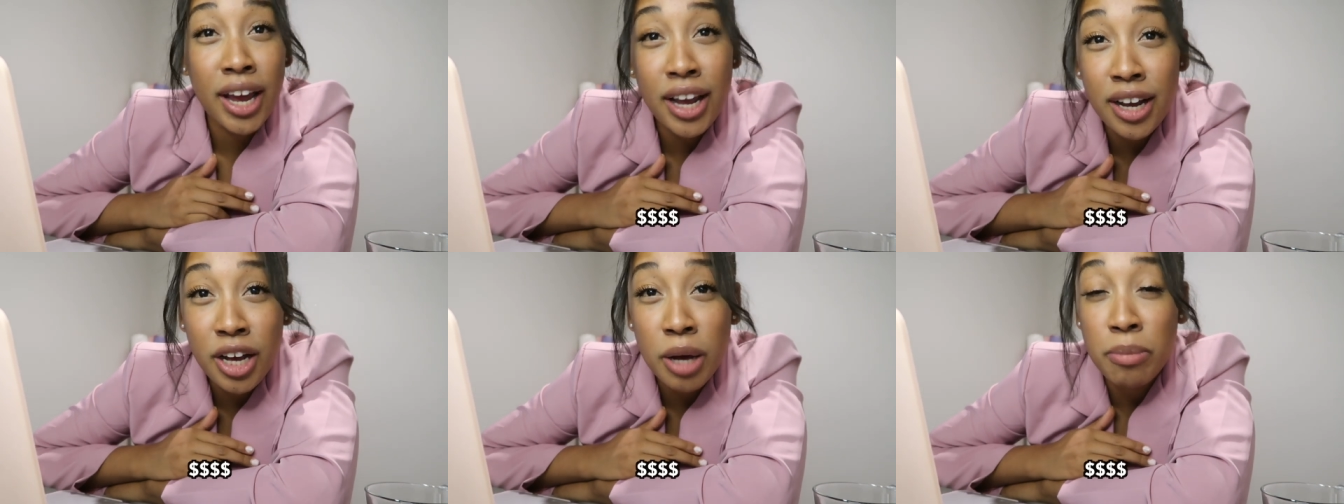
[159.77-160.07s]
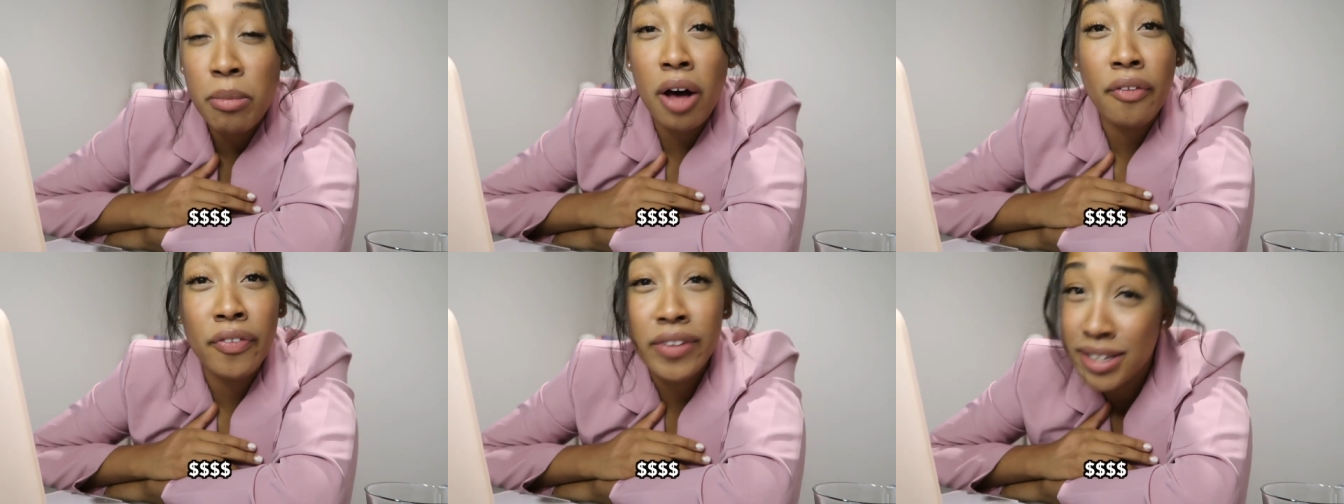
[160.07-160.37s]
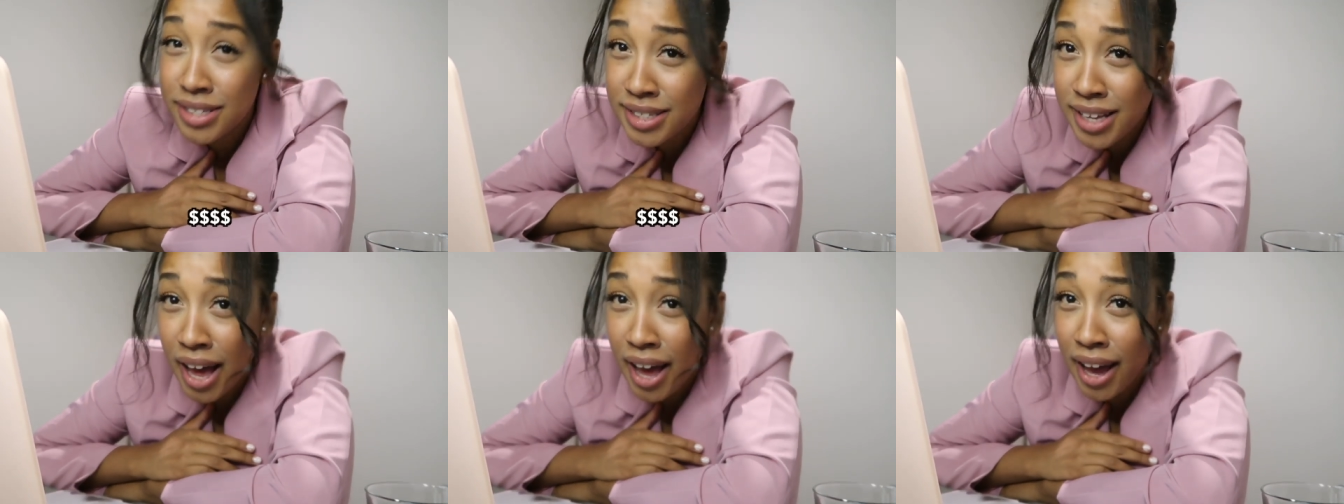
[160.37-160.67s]
income on the
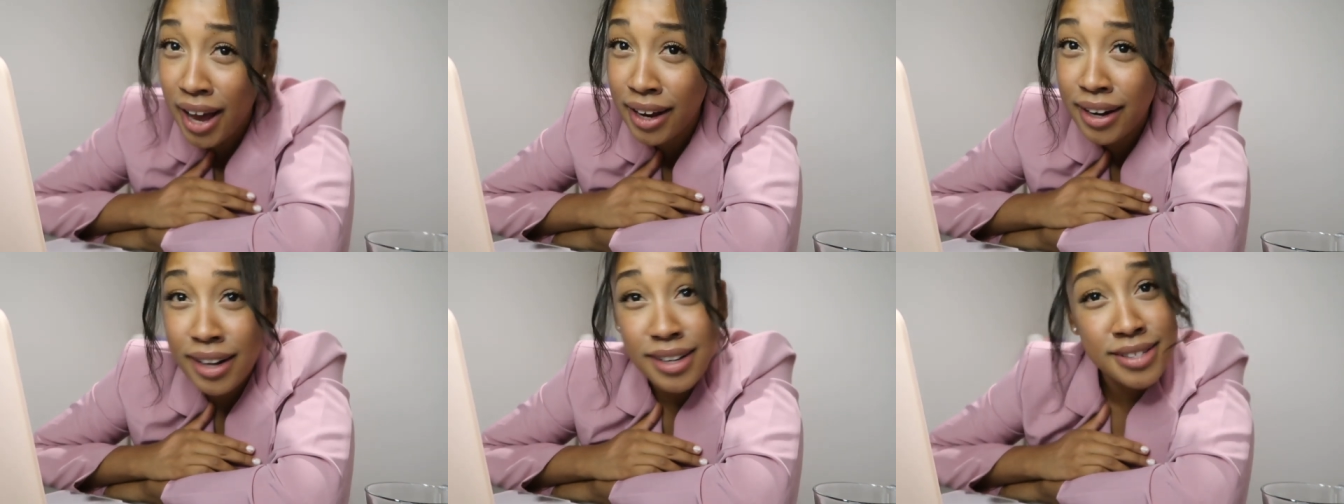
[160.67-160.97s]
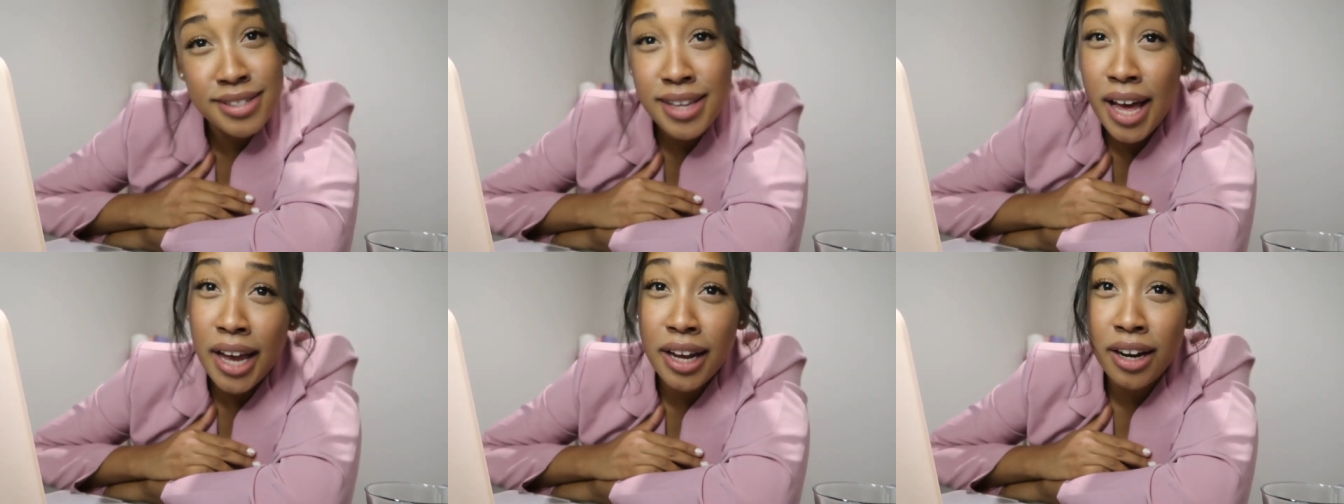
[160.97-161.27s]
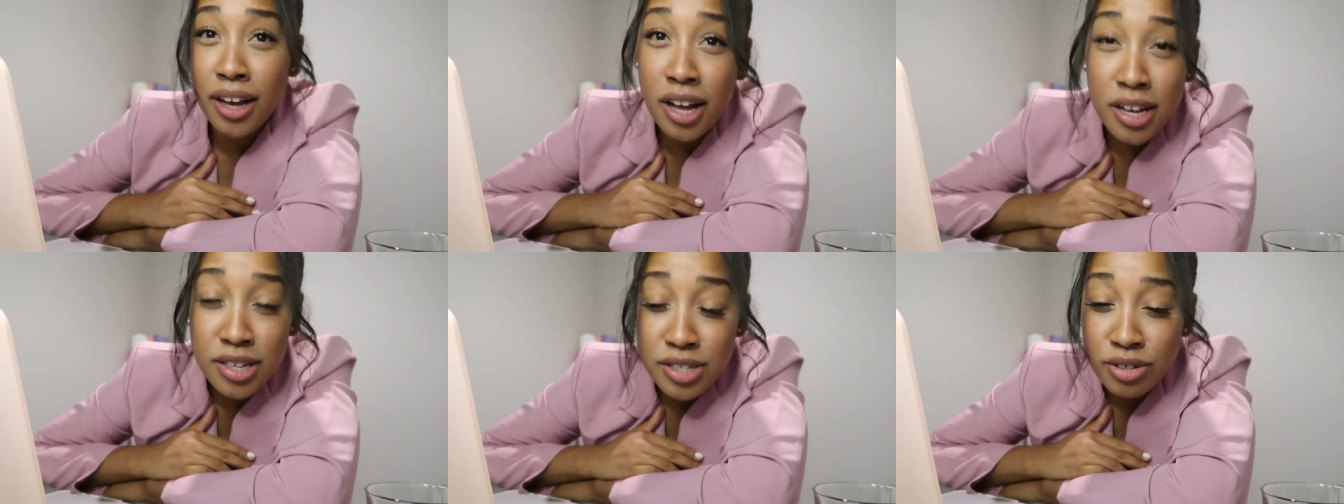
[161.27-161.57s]
side, a side
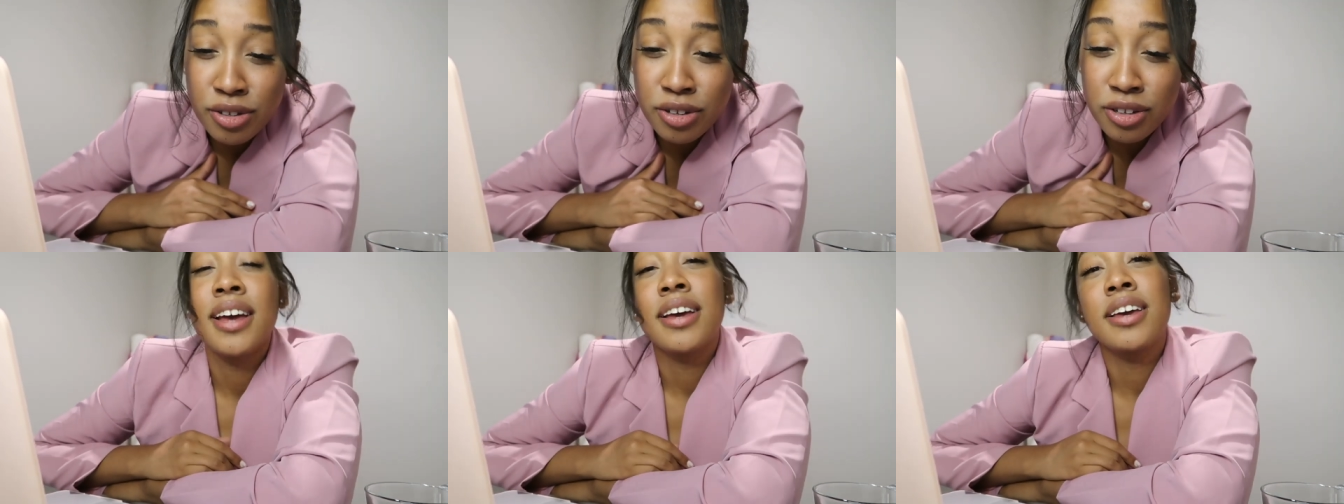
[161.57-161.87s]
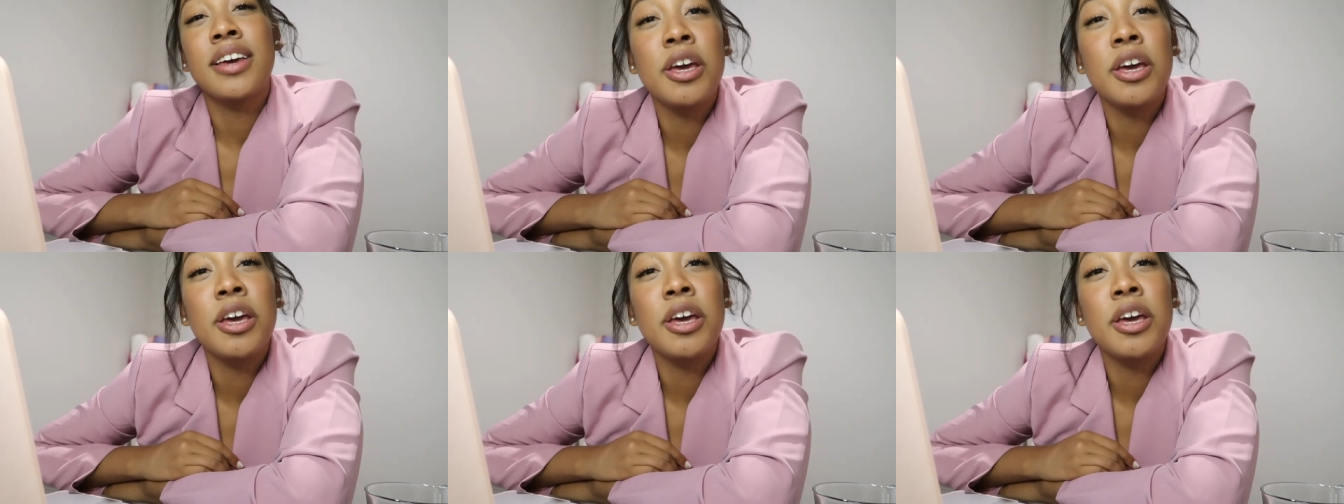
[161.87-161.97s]
hustle,